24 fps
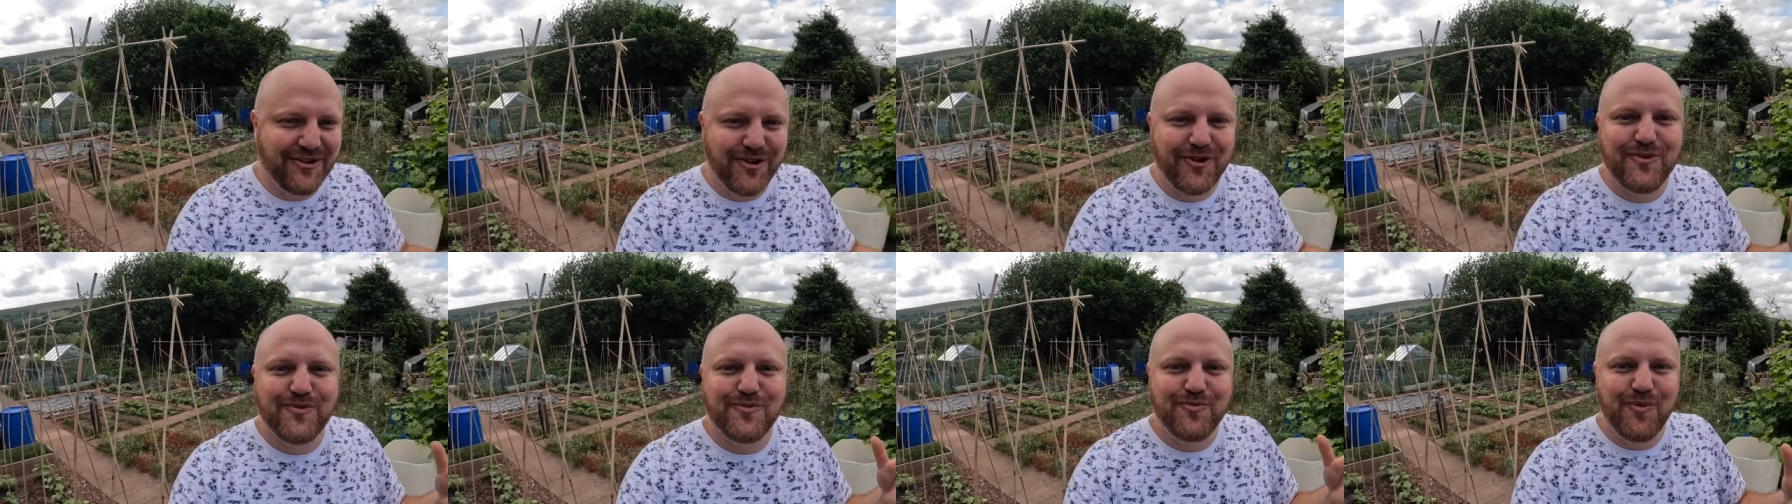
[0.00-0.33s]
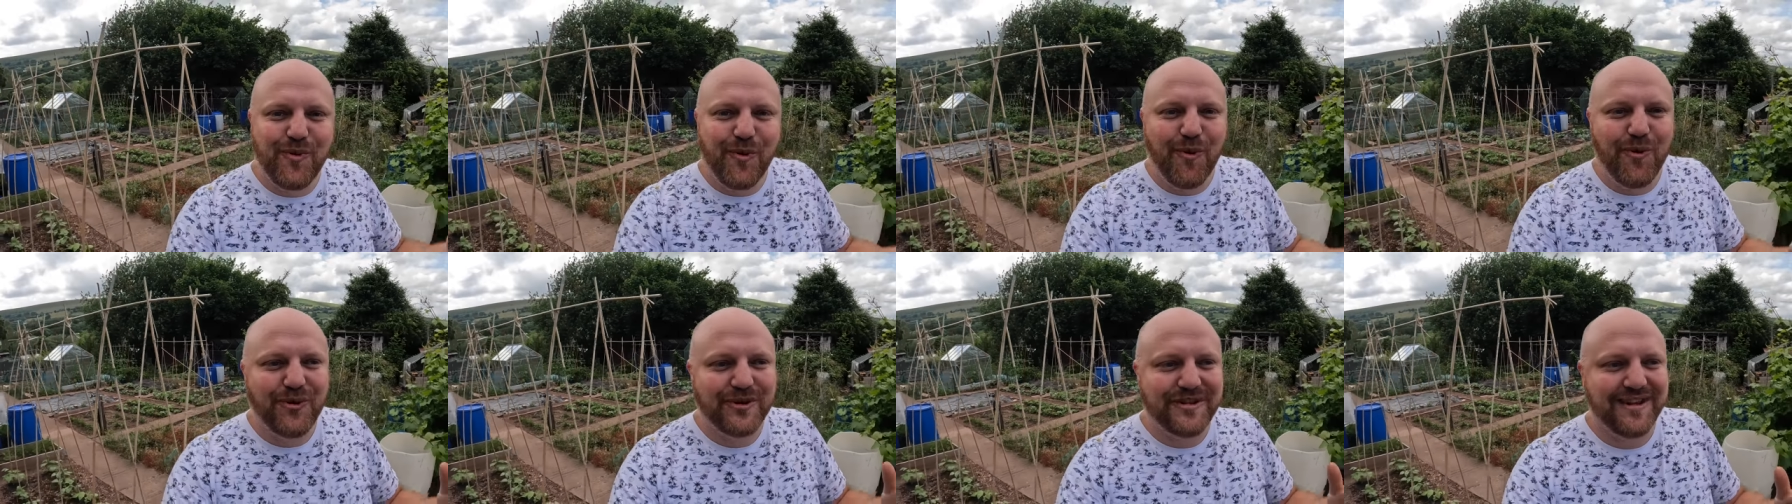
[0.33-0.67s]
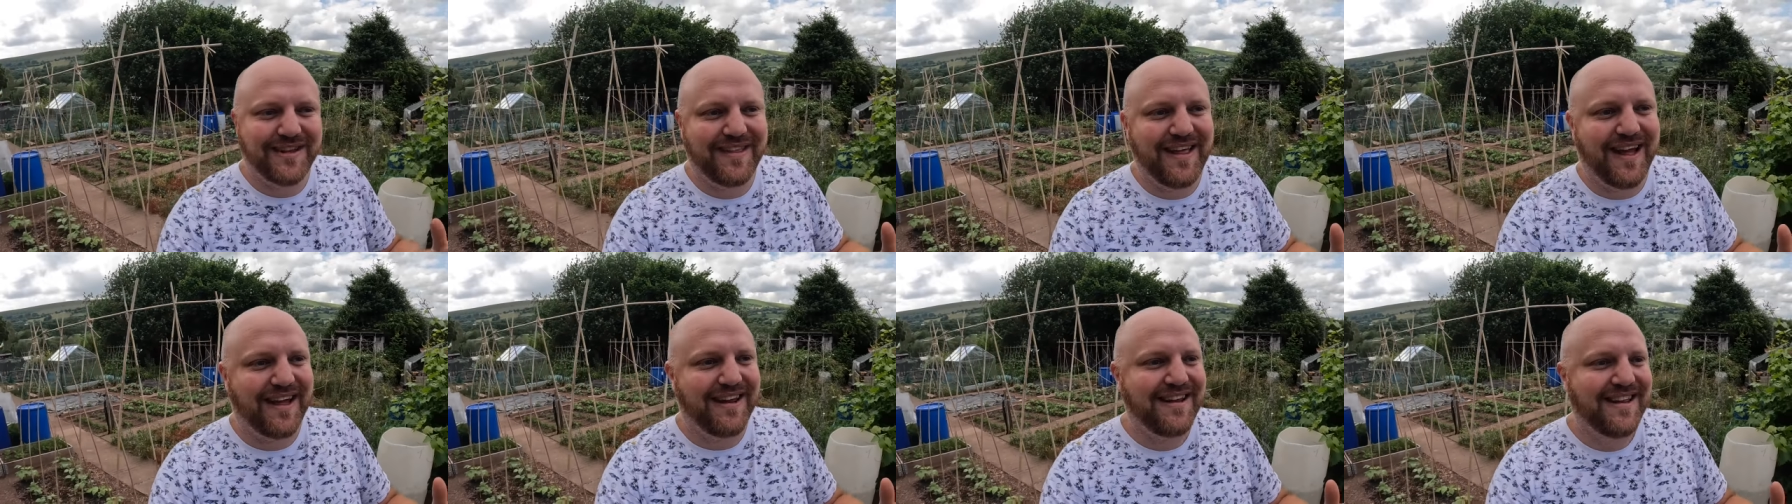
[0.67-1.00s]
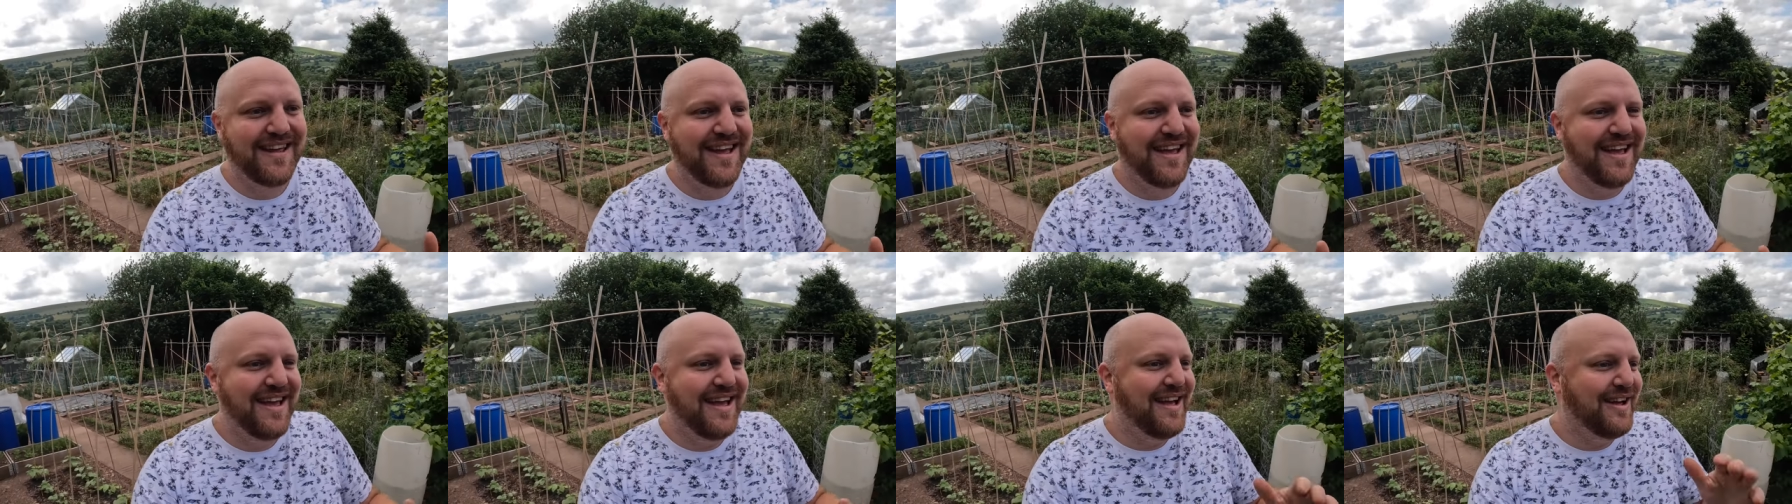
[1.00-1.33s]
good water that
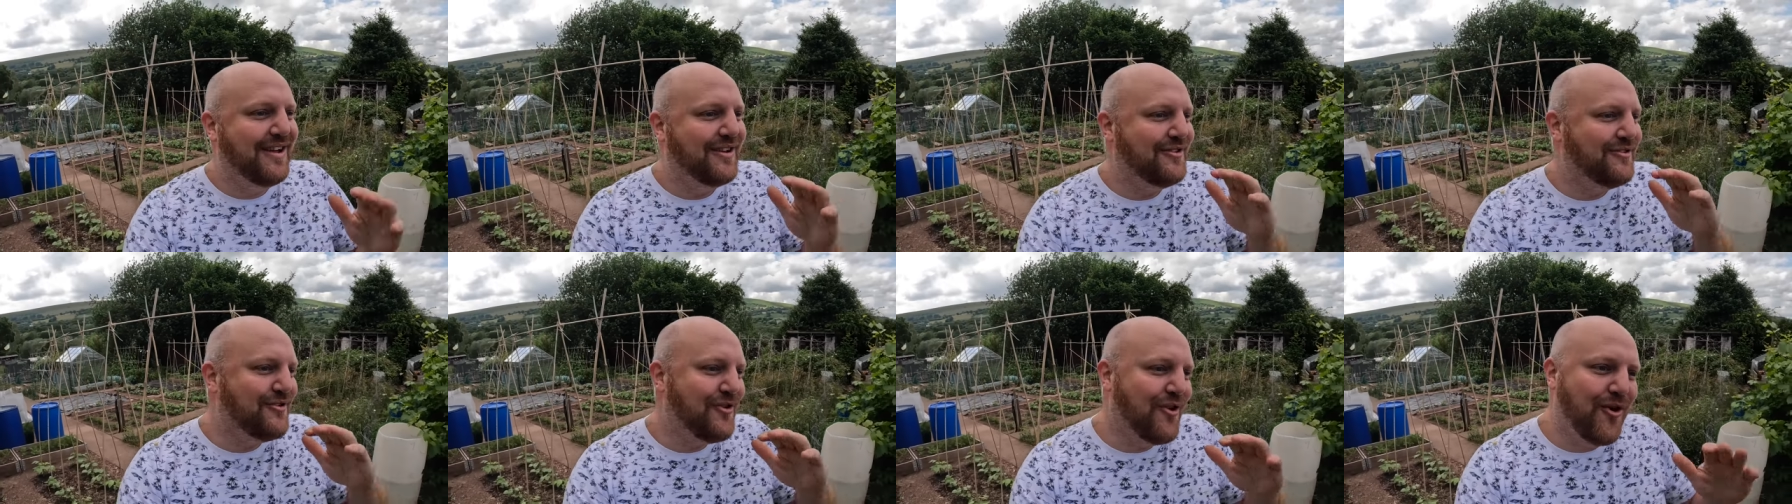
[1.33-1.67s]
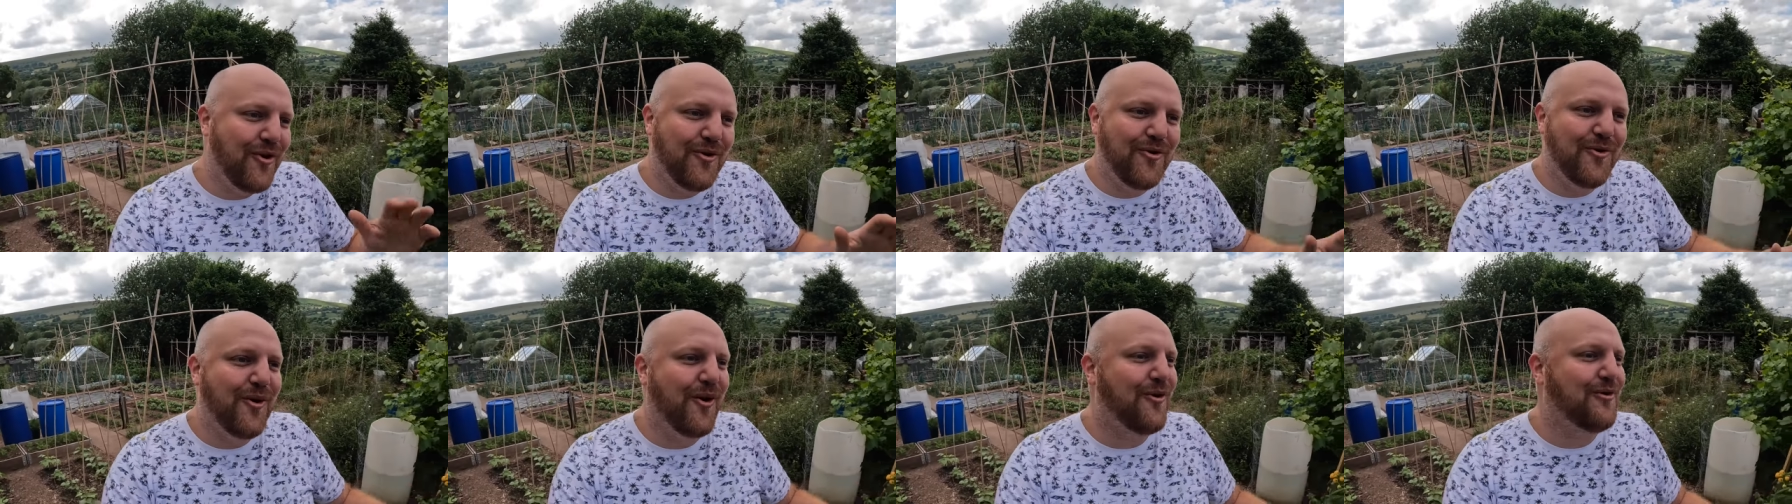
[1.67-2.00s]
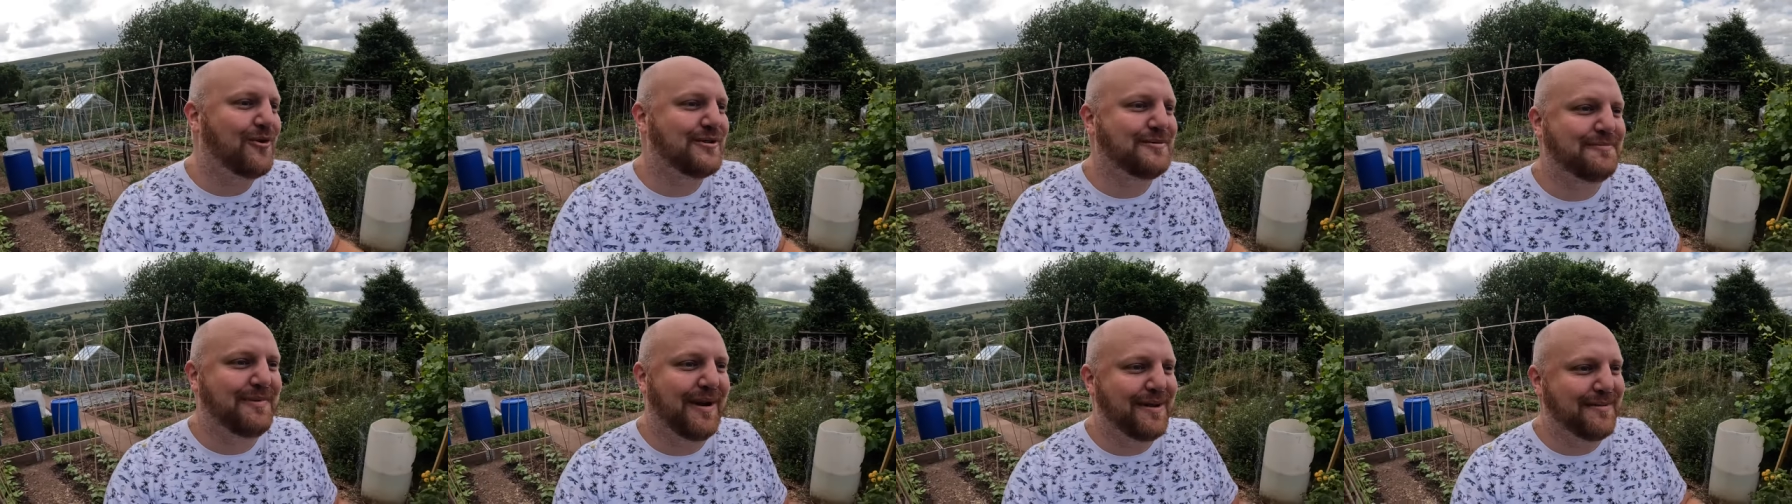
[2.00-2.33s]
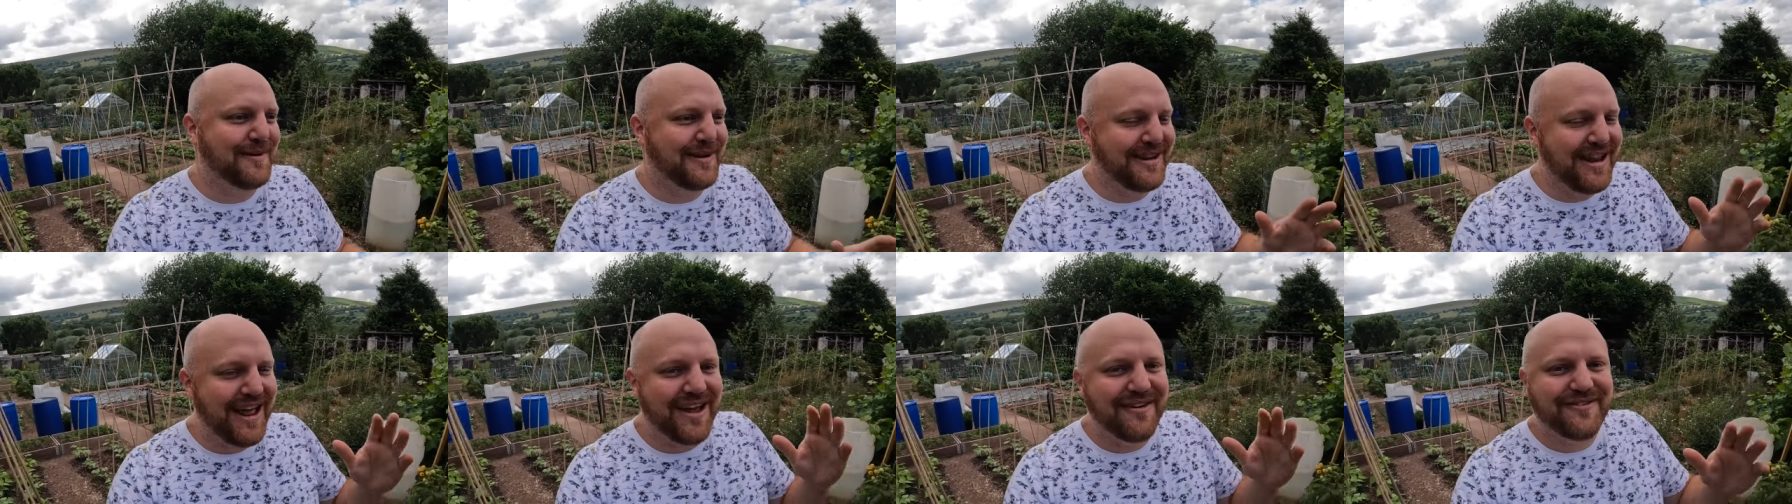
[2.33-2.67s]
no hose pipe
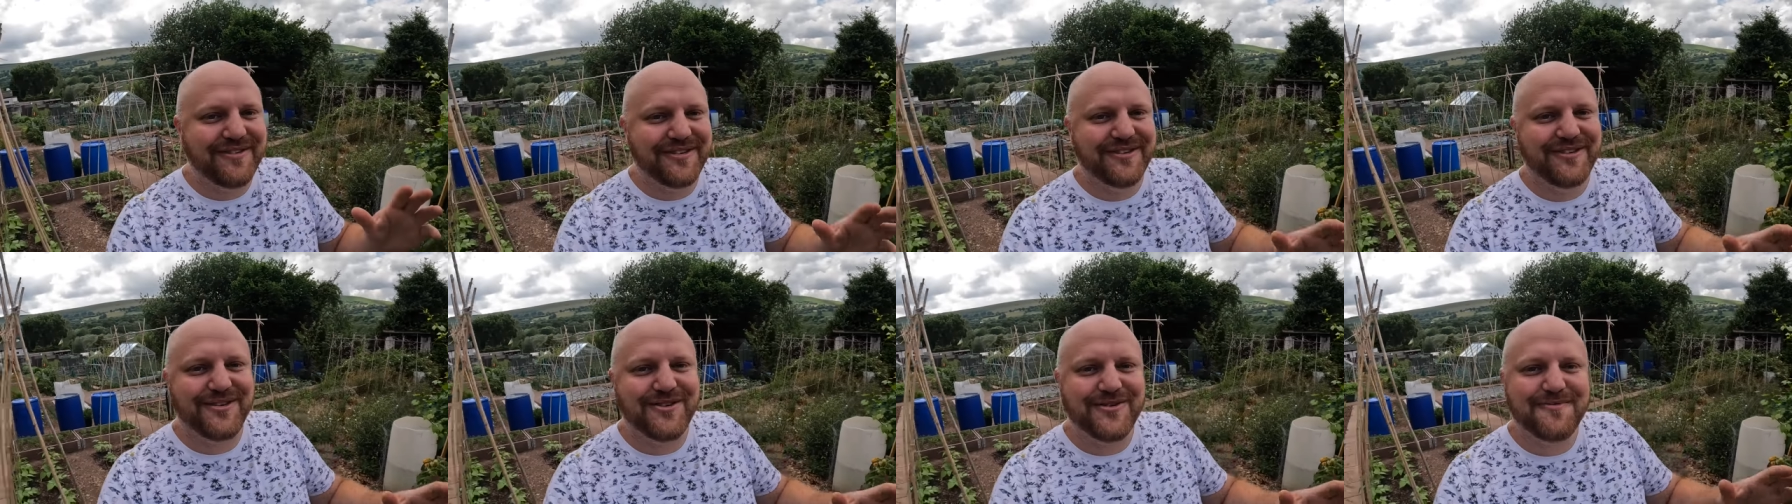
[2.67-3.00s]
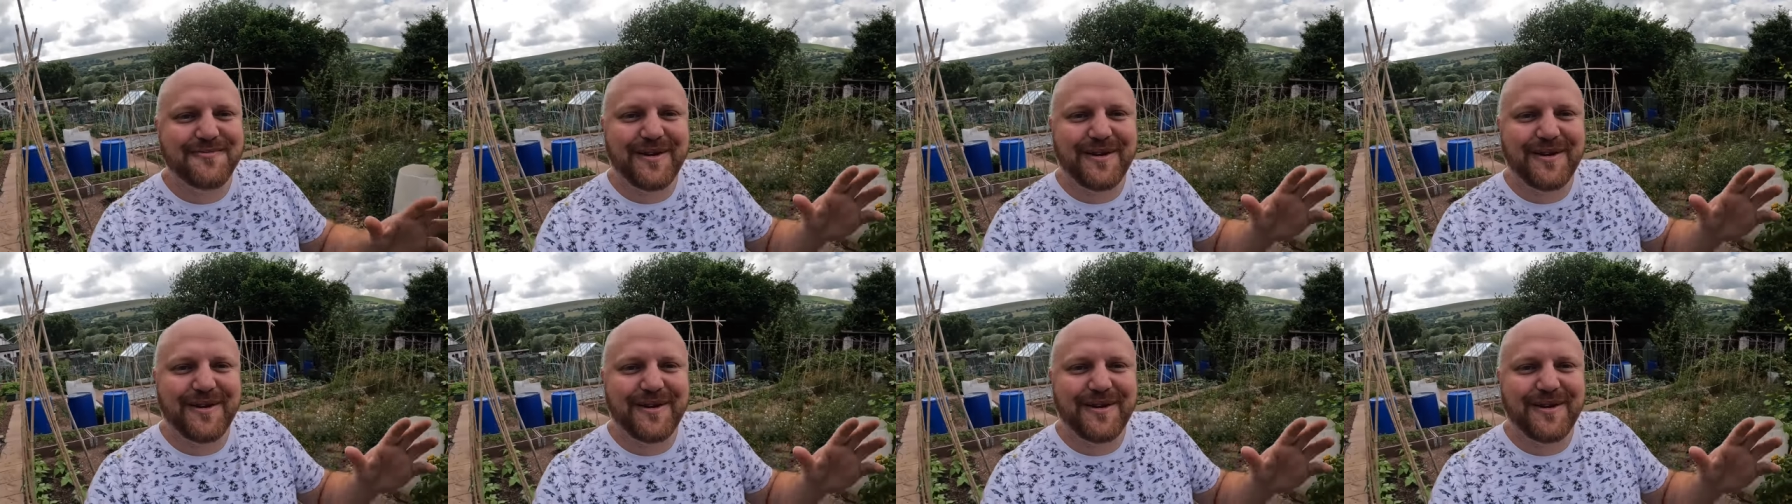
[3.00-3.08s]
can ever do.